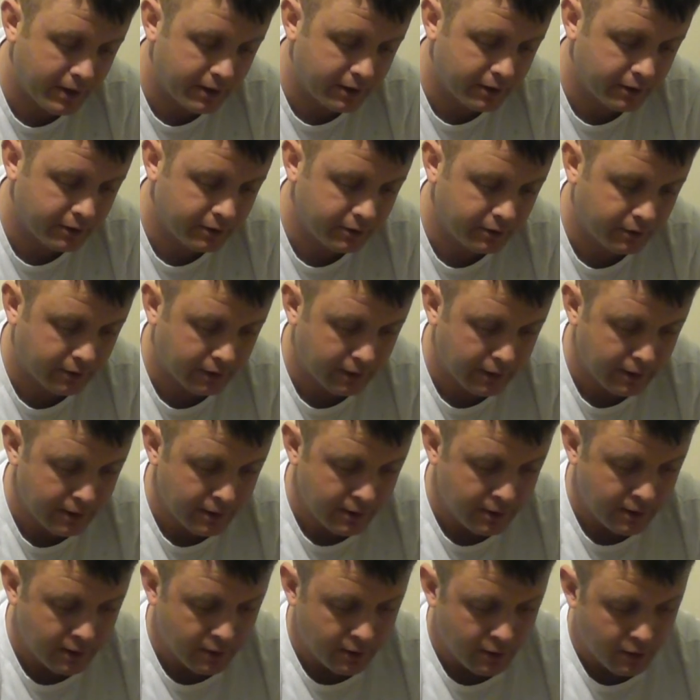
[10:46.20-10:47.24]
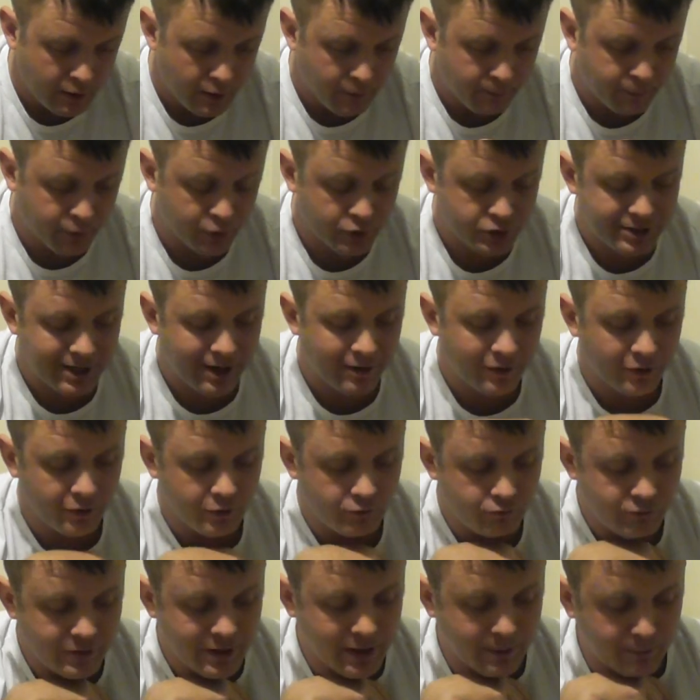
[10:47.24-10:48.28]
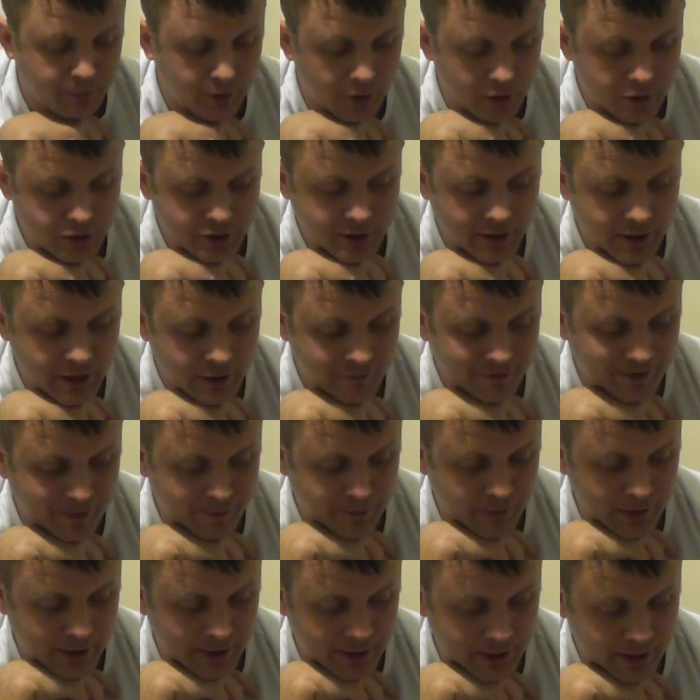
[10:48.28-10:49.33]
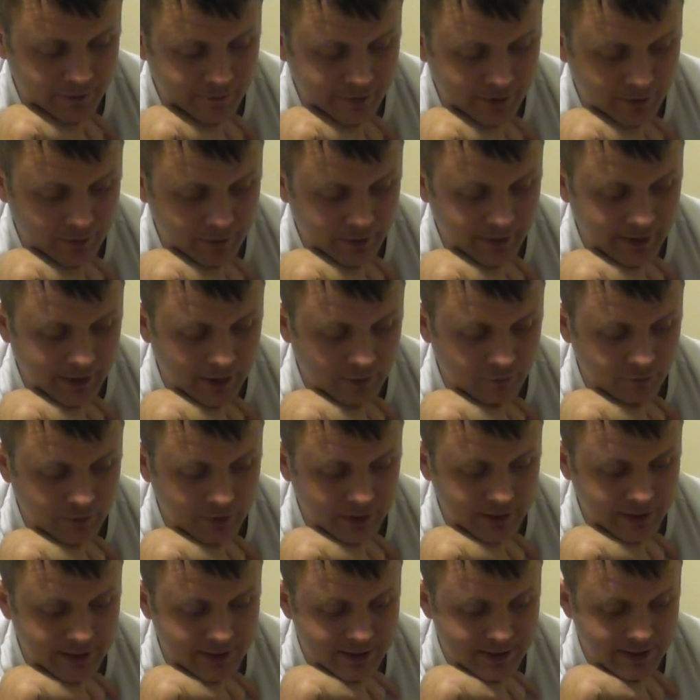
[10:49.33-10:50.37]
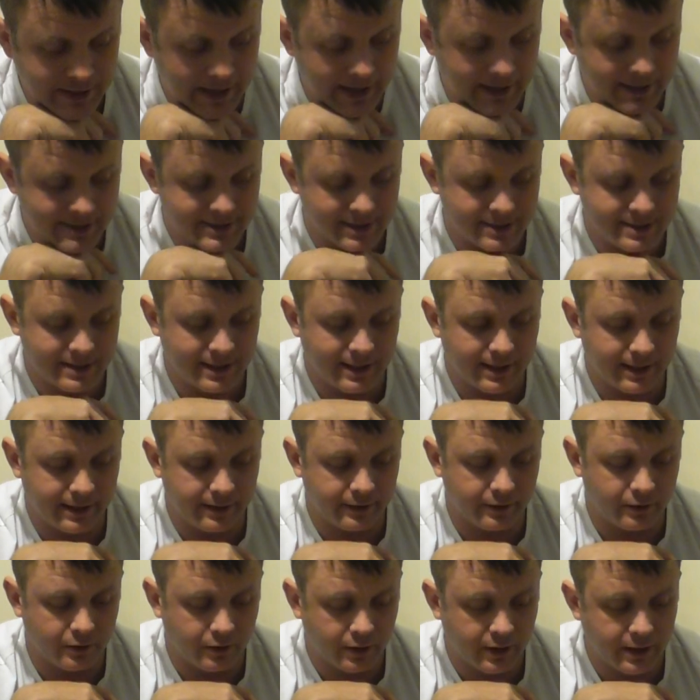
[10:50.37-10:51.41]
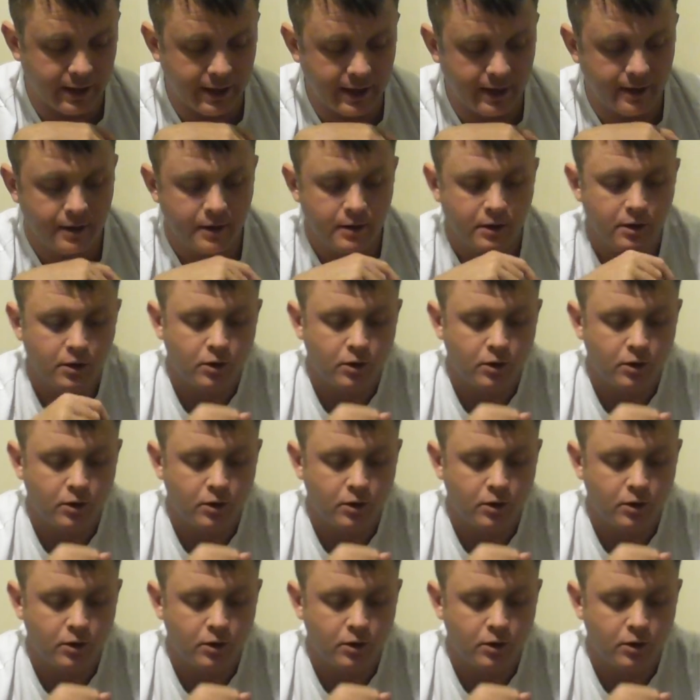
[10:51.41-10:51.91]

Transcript: hook, push down on the rear plunger that you've wrapped your line around, and that'll release the excess line, okay?